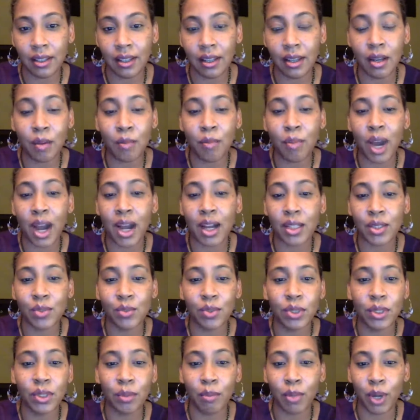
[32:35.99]
in a
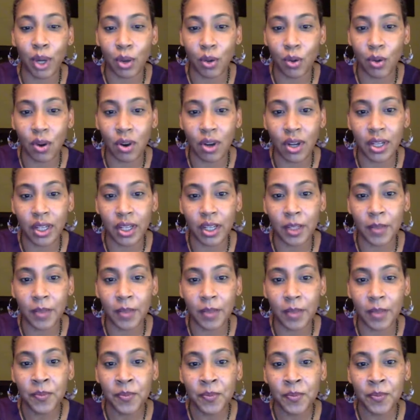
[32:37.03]
box with a bow on it.